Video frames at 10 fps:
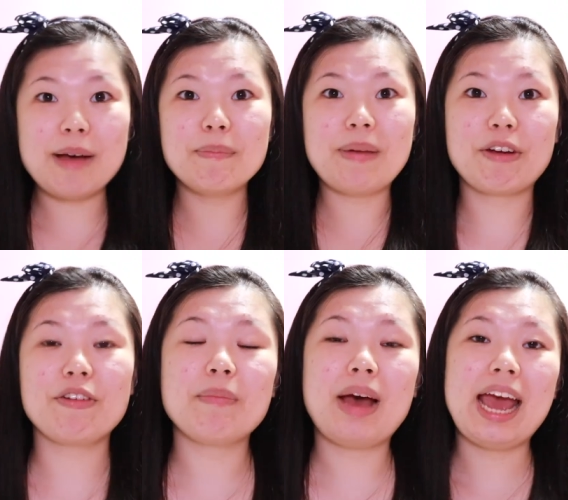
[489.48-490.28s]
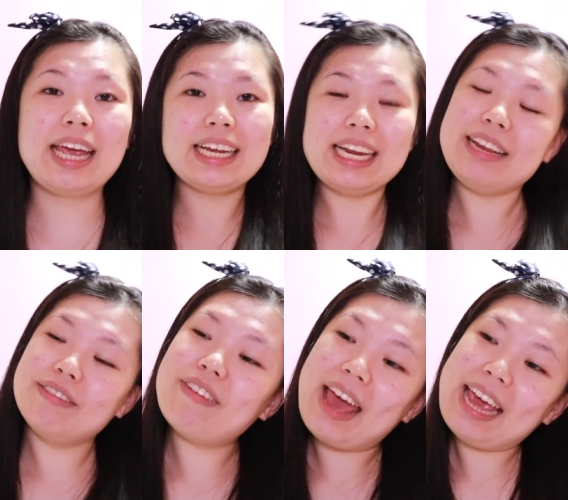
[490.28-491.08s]
I'm back with my clean
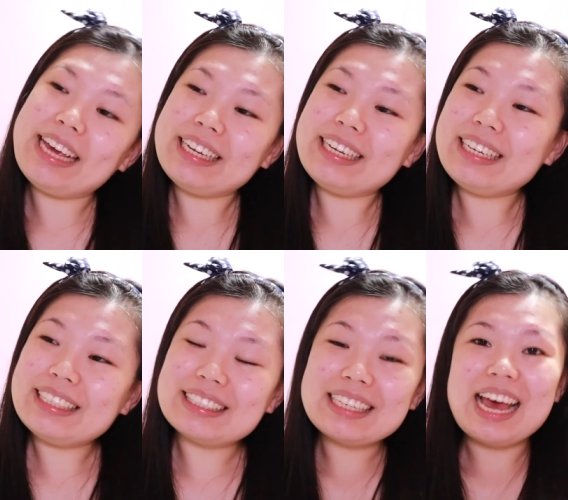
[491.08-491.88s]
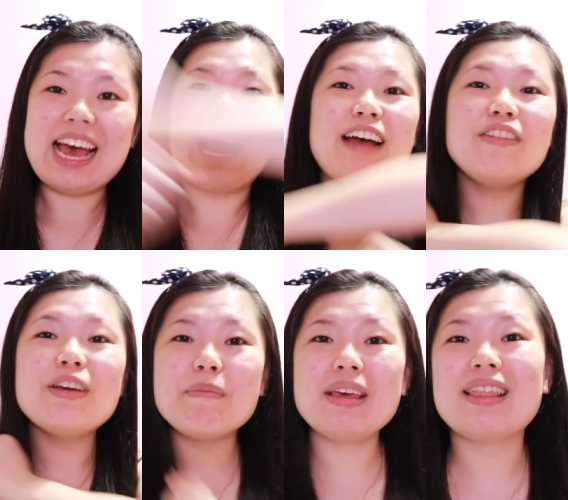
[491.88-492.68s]
face. I have to
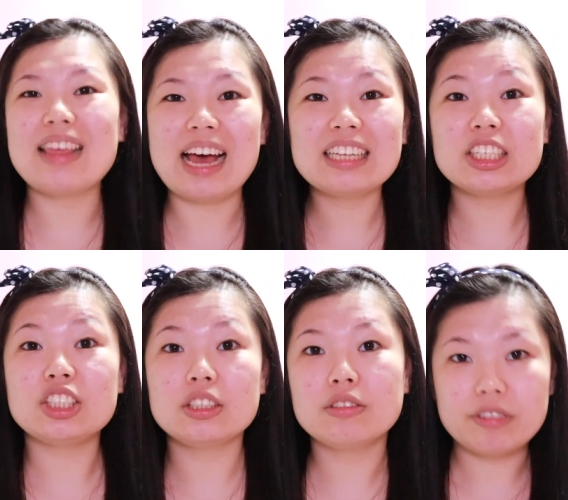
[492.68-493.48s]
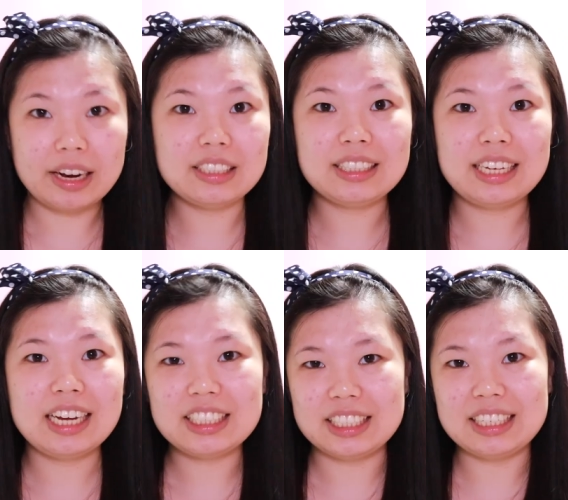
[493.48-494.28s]
admit that I just ran to the
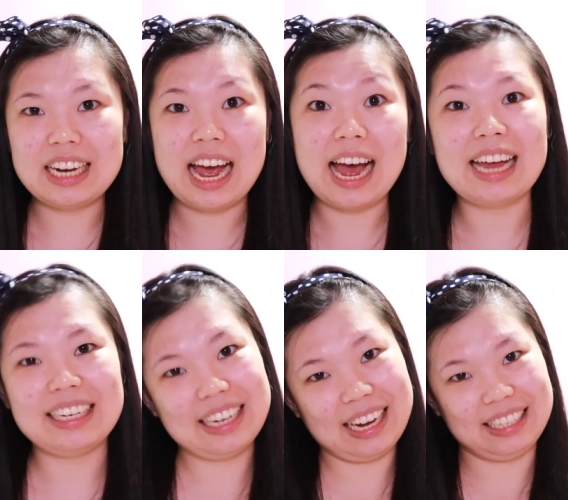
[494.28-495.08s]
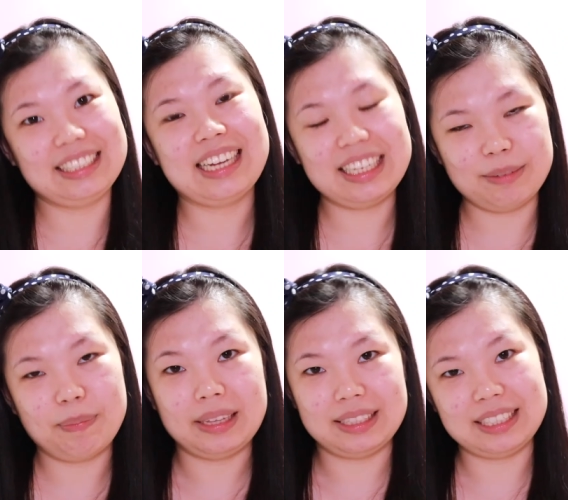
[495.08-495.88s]
kitchen and had a slice of
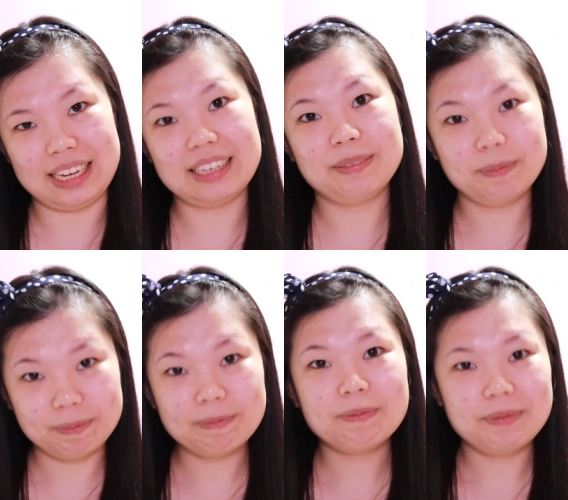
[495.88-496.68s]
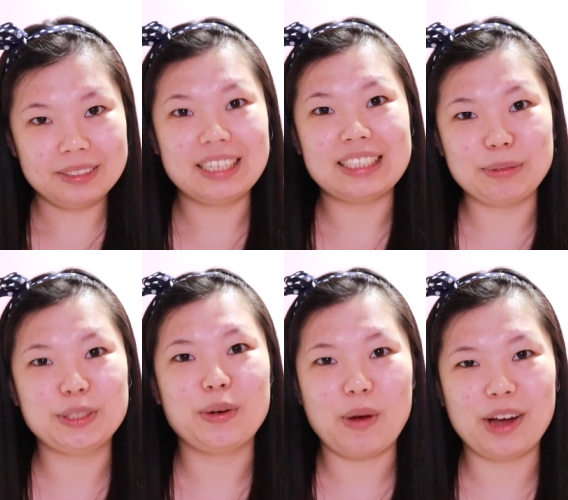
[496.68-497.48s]
pizza because I
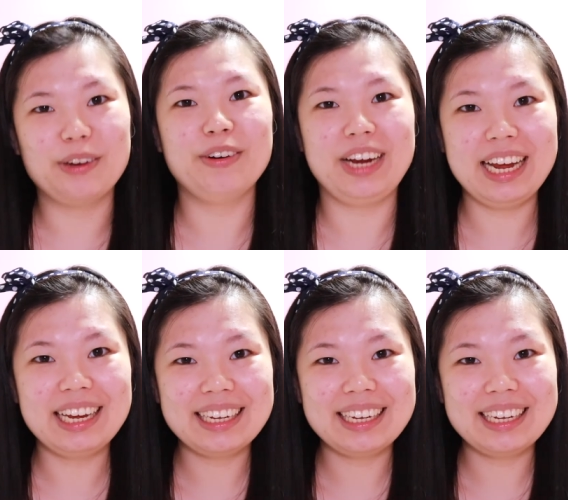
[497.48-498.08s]
was so hungry.